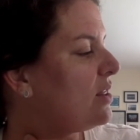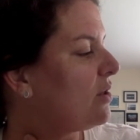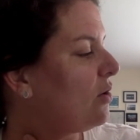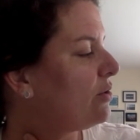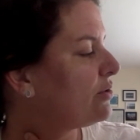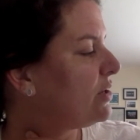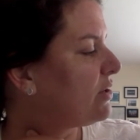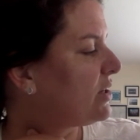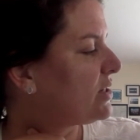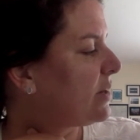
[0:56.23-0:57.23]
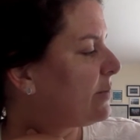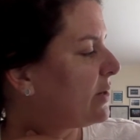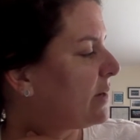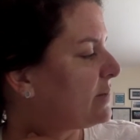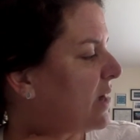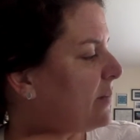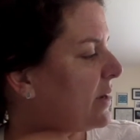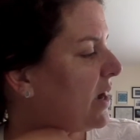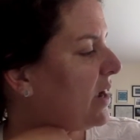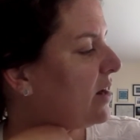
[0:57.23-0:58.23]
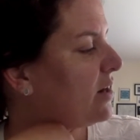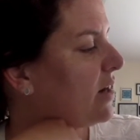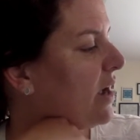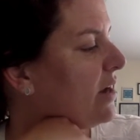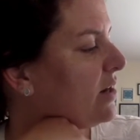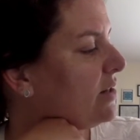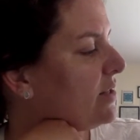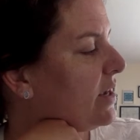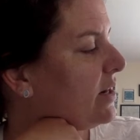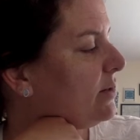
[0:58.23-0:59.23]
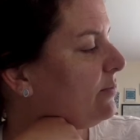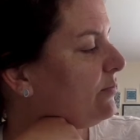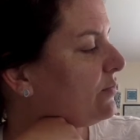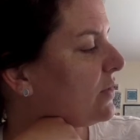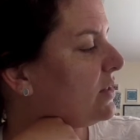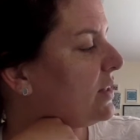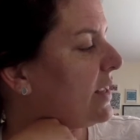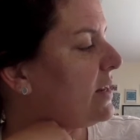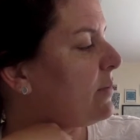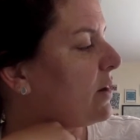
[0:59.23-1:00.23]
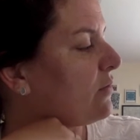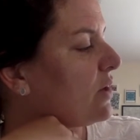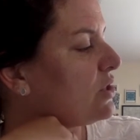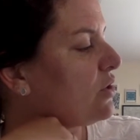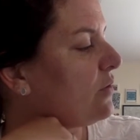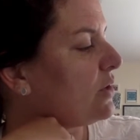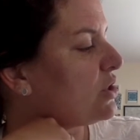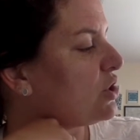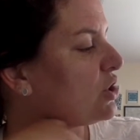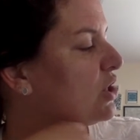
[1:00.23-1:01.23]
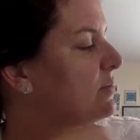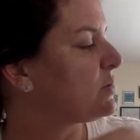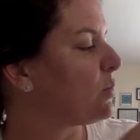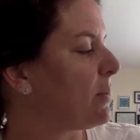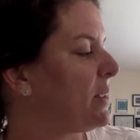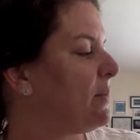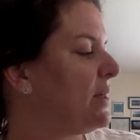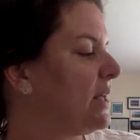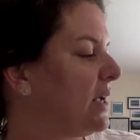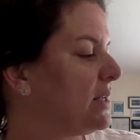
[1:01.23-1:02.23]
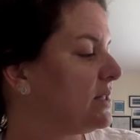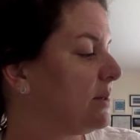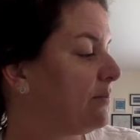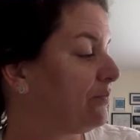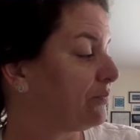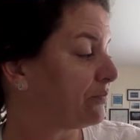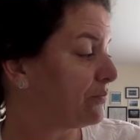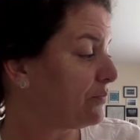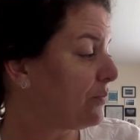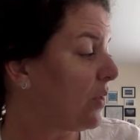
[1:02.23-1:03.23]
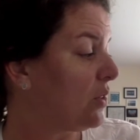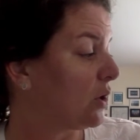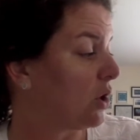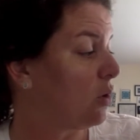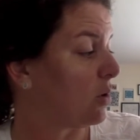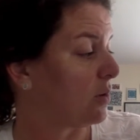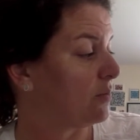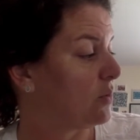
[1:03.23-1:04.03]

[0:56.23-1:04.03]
The old green grasshopper kept hopping higher and higher in the air. The ladybug rushed over and shook James warmly by the hand. The glowworm,